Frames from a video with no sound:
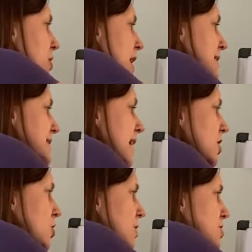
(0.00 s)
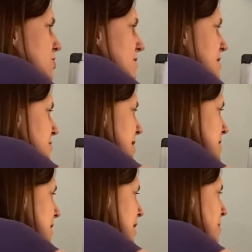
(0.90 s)
I said you can do this
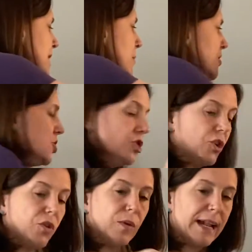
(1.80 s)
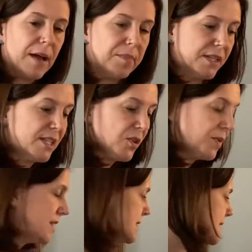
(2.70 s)
mentally, but I'm going to show you what happens here
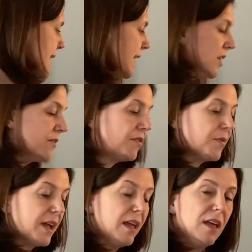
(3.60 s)
with this -3.